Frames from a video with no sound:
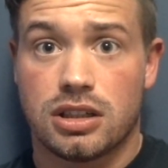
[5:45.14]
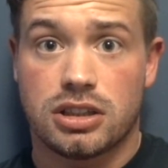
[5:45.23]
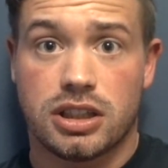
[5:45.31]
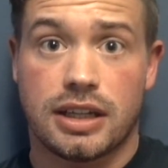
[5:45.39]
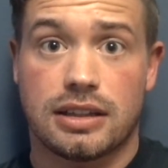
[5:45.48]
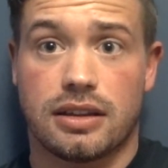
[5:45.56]

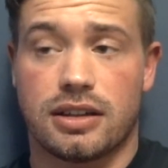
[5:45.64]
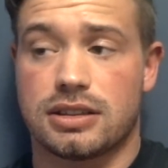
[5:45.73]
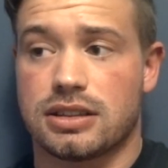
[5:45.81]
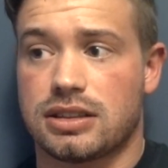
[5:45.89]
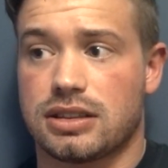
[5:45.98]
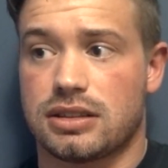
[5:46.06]
shit,
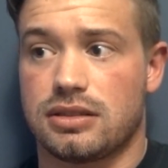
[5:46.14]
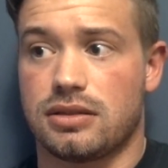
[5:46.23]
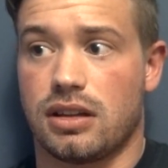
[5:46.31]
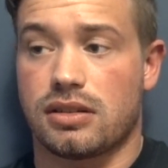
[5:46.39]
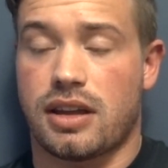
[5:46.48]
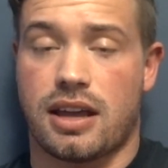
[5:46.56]
there's
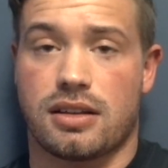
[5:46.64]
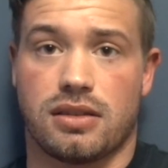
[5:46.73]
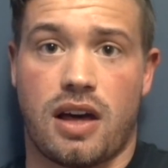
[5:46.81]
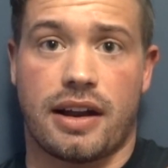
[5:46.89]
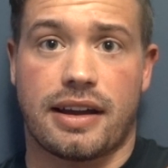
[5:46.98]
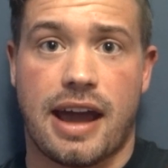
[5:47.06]
a
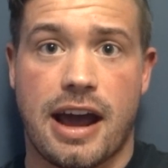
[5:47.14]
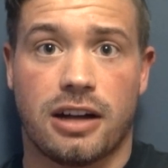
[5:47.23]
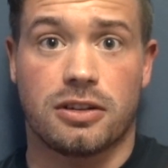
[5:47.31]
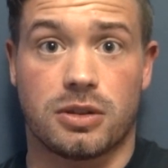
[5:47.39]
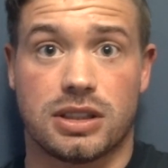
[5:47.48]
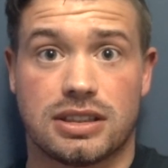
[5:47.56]
lot of
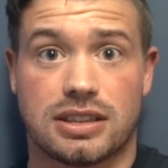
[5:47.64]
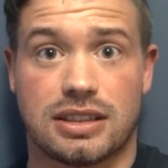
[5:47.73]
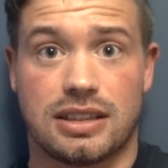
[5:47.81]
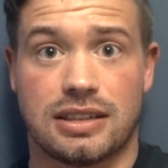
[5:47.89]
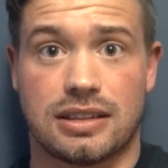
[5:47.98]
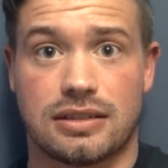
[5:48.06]
calories
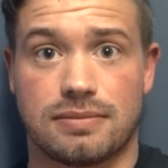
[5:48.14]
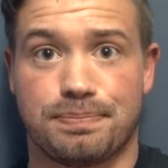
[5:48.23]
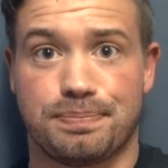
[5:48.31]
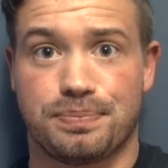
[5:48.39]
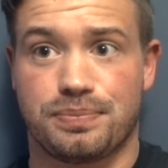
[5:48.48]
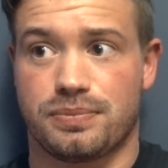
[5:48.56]

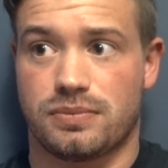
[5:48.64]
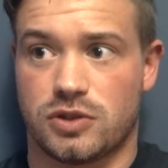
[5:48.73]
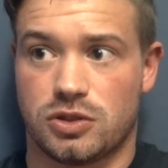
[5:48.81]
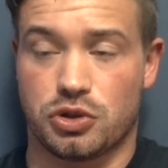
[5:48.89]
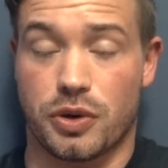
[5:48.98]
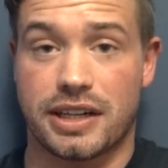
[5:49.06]
in
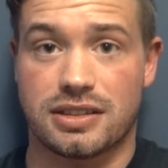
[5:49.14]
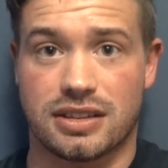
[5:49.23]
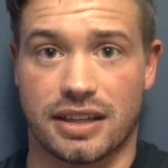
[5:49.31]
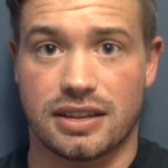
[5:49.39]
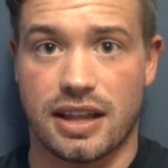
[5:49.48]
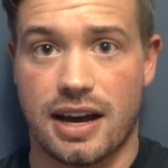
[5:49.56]
drinks
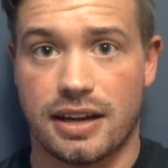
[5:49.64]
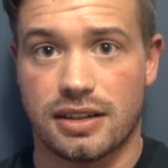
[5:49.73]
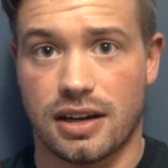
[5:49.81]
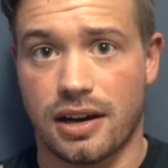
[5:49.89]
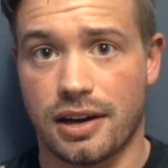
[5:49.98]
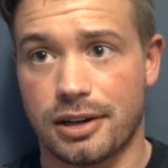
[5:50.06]
like that.
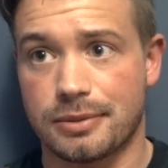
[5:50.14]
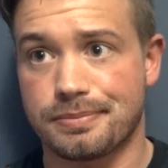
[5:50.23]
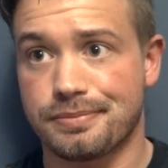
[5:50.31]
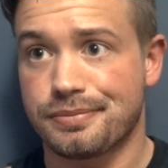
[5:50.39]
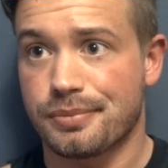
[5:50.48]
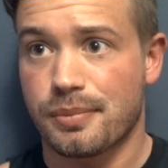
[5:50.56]

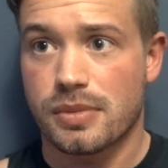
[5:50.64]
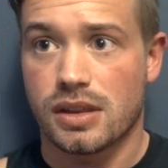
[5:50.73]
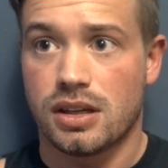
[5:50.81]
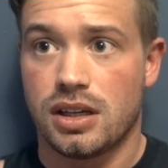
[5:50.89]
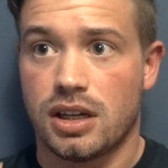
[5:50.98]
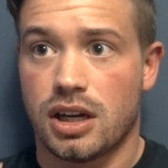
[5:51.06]

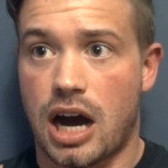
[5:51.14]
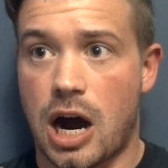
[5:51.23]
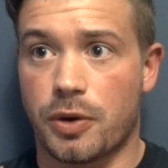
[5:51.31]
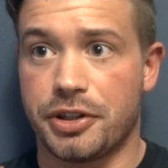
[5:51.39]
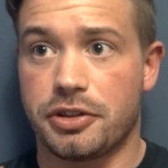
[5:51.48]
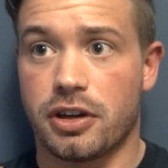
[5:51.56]

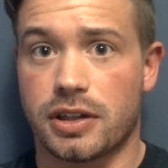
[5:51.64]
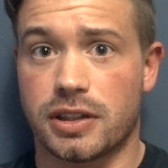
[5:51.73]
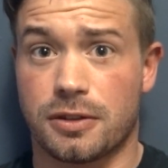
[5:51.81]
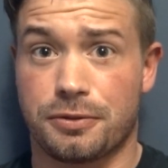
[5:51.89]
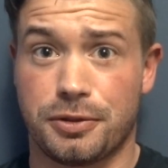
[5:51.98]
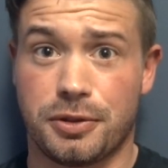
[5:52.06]
How are you cooking
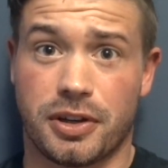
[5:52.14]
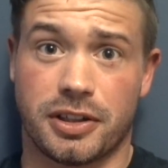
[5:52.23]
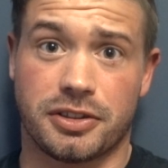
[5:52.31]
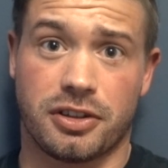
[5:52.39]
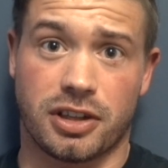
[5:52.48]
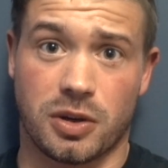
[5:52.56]
your food? Are
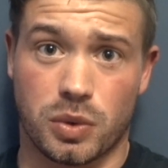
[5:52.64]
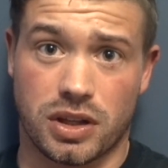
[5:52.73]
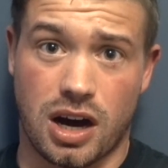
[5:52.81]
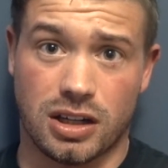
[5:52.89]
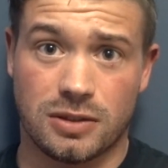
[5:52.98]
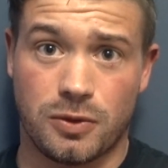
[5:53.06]
you cooking with
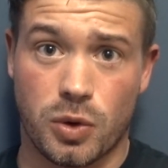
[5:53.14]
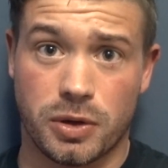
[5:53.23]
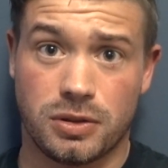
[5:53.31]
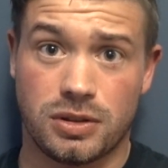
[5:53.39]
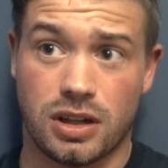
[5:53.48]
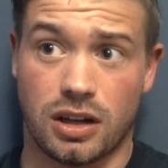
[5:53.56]
olive
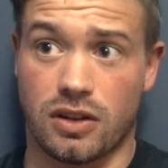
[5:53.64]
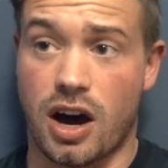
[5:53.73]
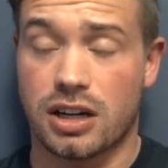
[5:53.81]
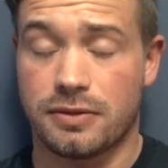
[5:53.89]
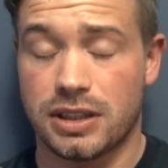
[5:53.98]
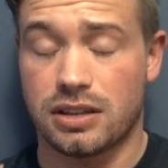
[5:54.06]
oil? A
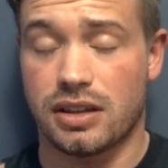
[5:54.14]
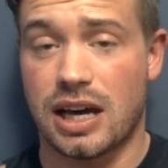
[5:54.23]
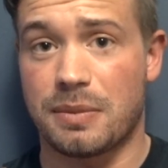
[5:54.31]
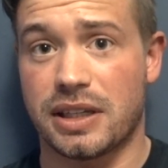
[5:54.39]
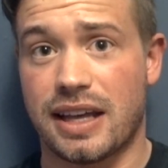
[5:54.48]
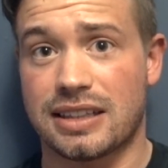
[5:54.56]
lot of it, I
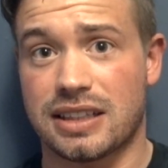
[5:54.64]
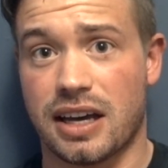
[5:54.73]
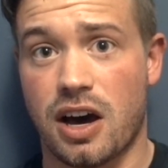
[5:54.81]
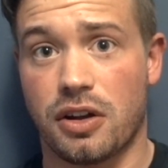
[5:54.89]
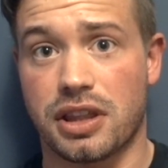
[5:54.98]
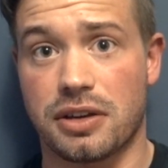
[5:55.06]
mean, that's a
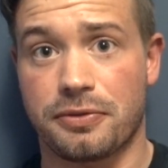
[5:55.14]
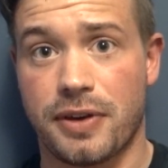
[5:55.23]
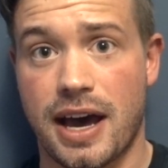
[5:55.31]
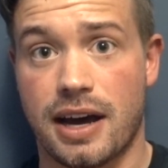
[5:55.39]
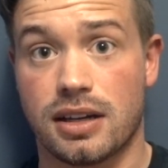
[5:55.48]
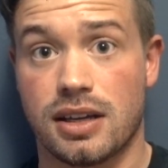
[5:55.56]
healthy
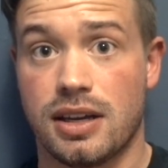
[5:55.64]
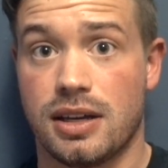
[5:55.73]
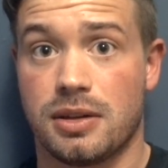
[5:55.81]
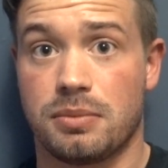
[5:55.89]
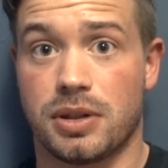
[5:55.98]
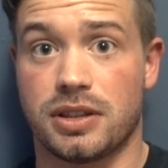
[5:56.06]
fat,
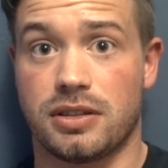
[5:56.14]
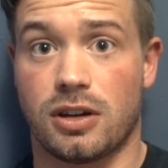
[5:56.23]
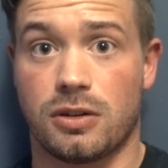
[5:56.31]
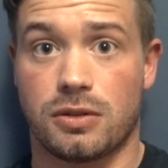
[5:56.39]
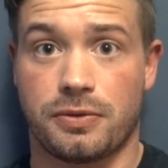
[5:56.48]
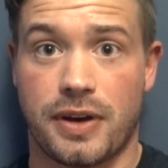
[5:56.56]
but
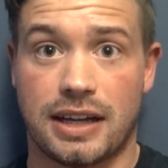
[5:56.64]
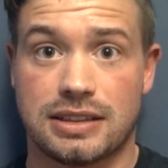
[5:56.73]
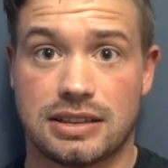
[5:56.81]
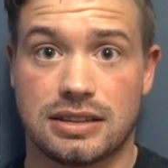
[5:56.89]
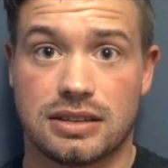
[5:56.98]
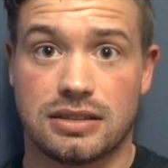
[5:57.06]

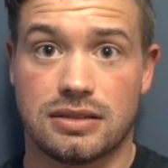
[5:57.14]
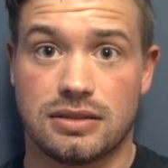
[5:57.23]
fats